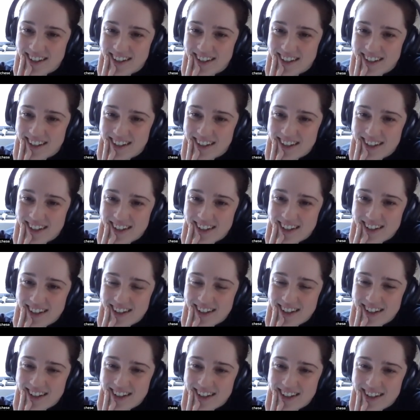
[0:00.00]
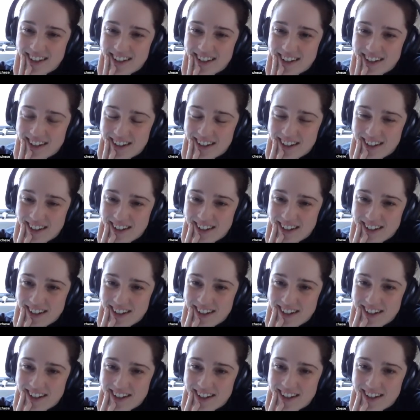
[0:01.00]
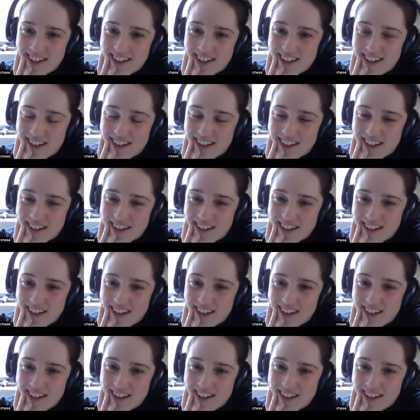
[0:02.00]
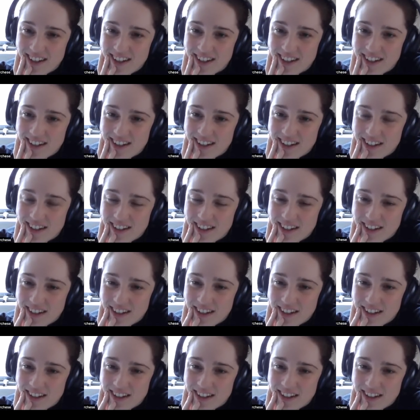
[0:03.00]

No words are spoken by the person on screen.